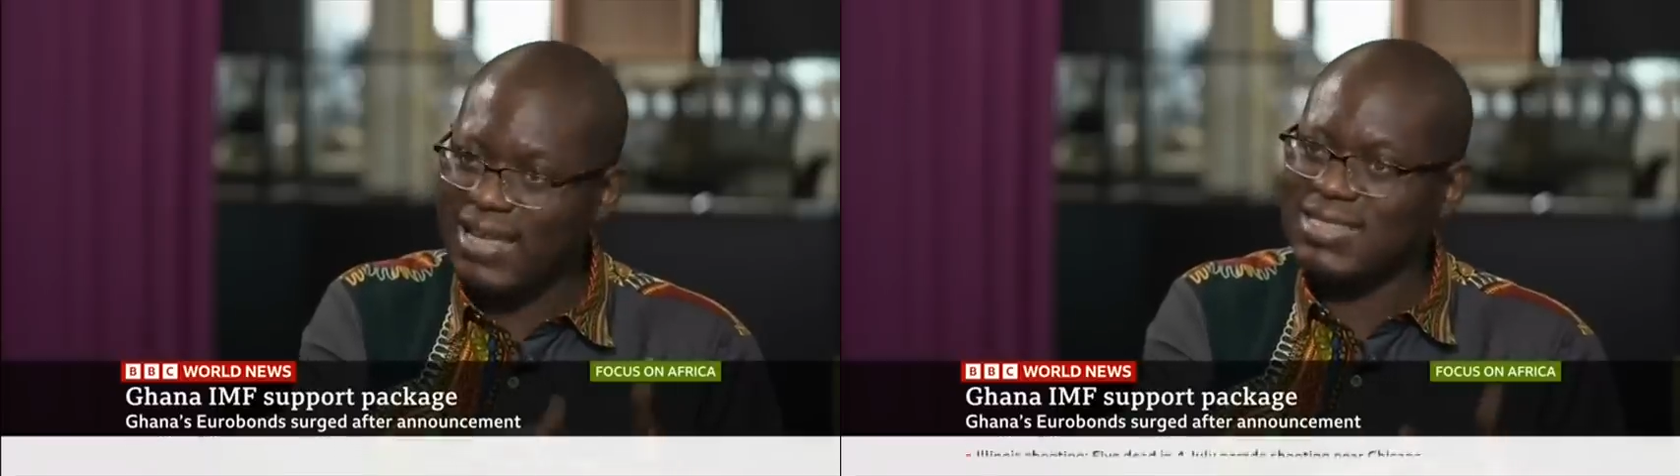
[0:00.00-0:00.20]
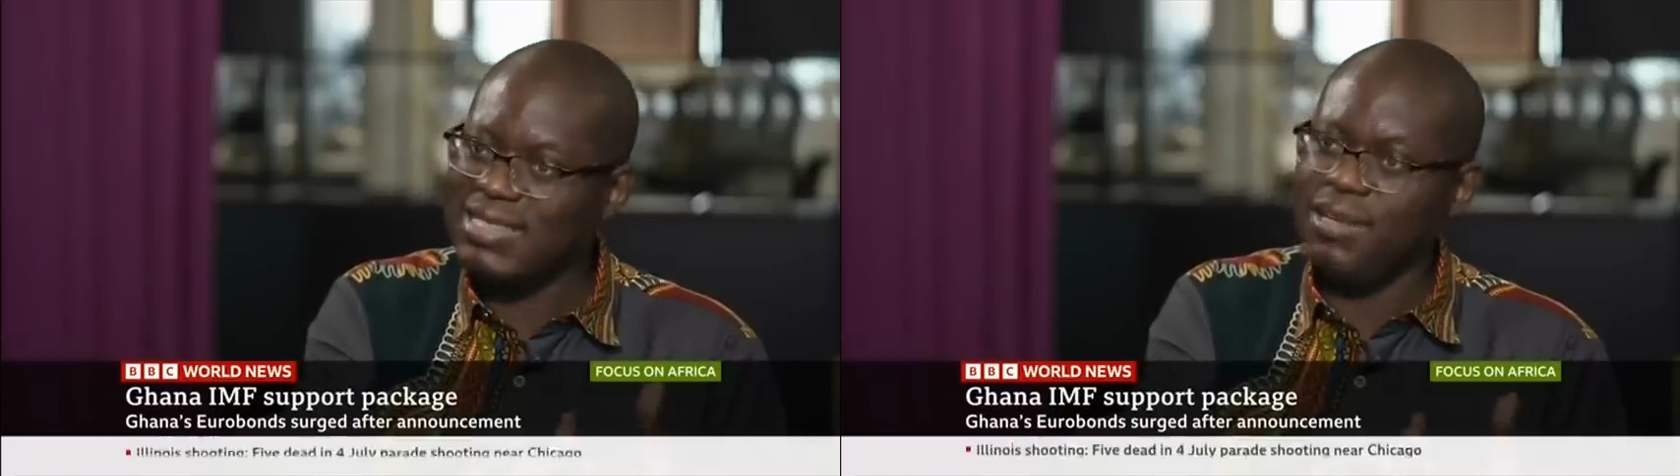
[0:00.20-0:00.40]

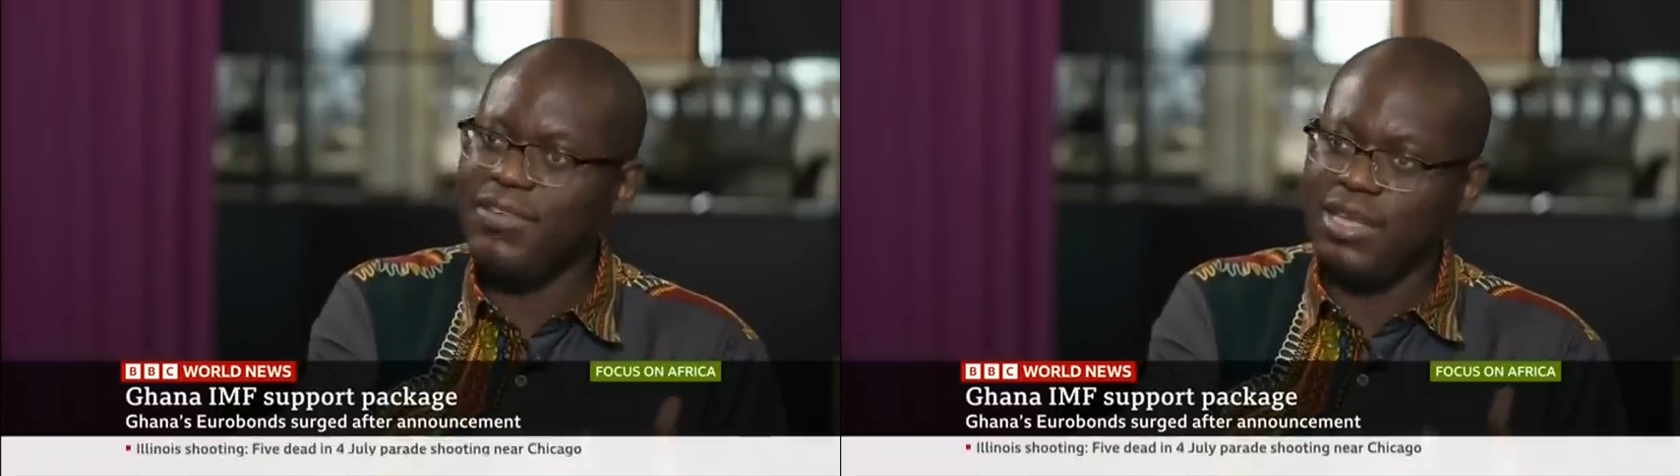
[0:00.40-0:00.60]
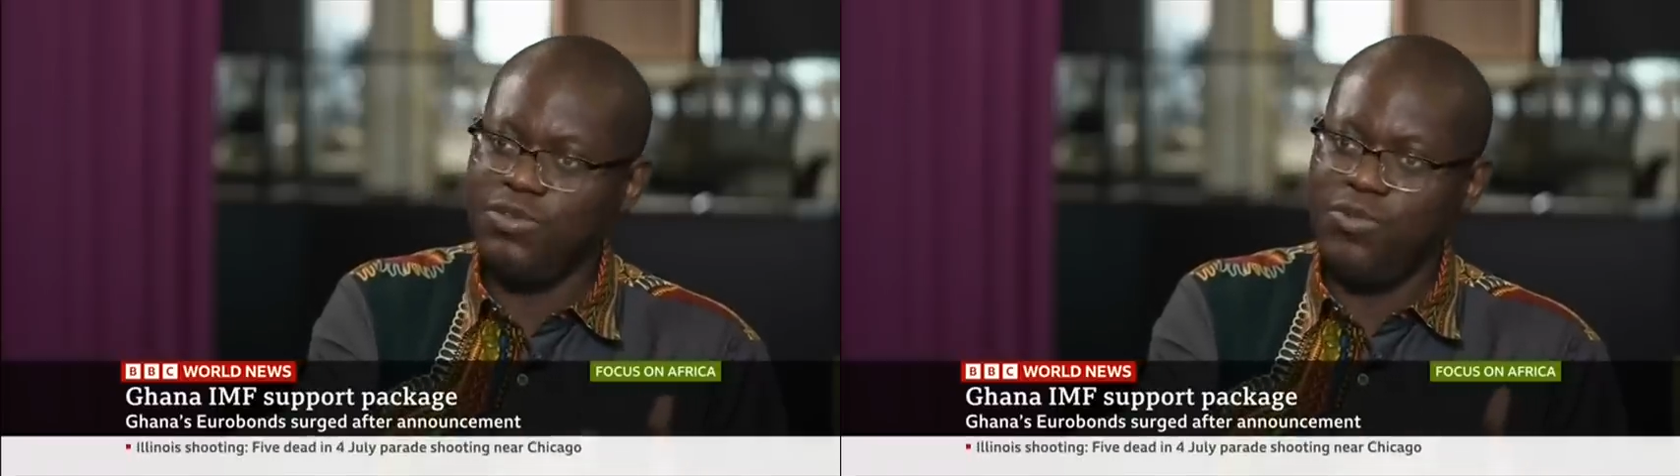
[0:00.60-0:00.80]
at a
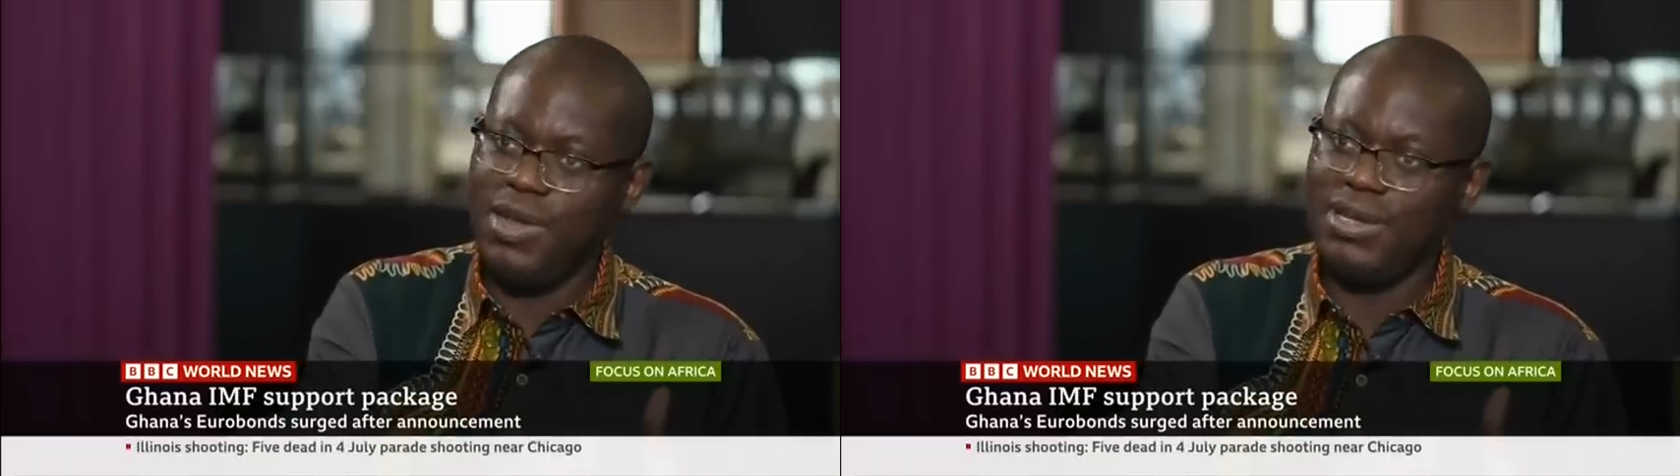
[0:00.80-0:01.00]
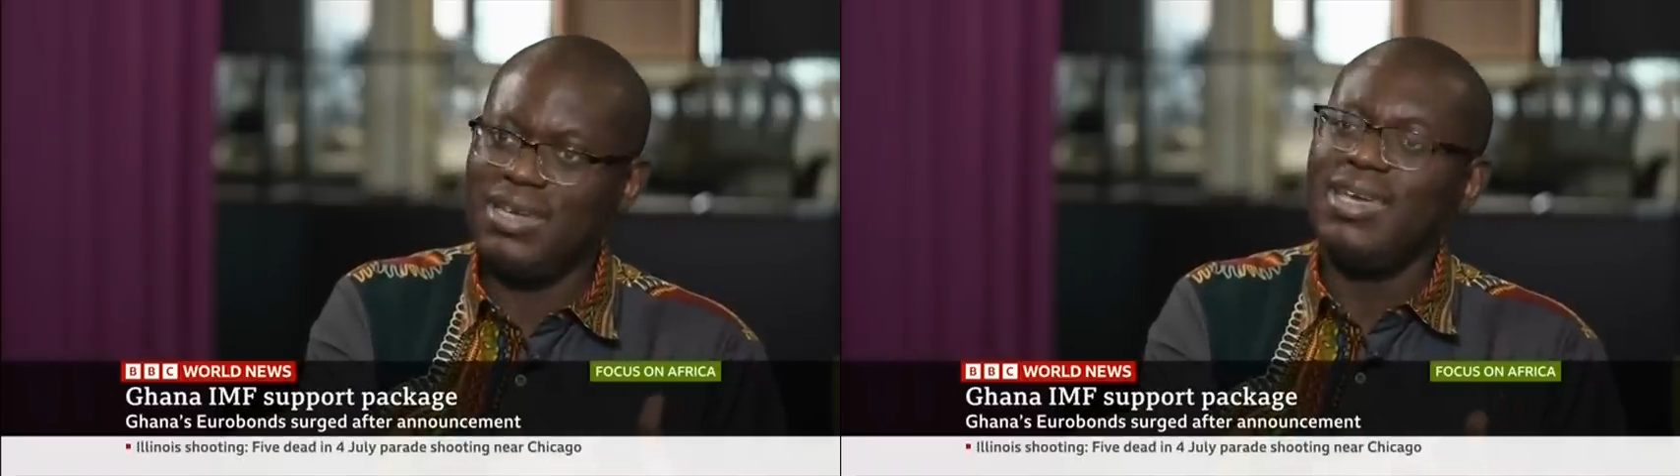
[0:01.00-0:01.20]
significant
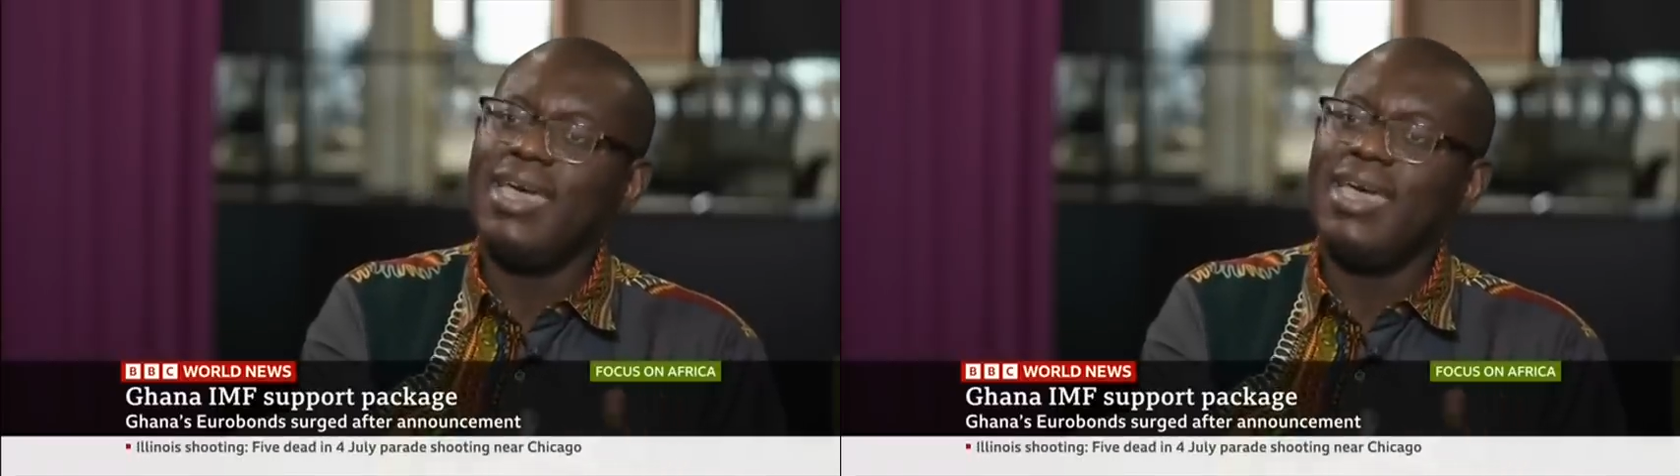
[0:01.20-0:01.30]
rate.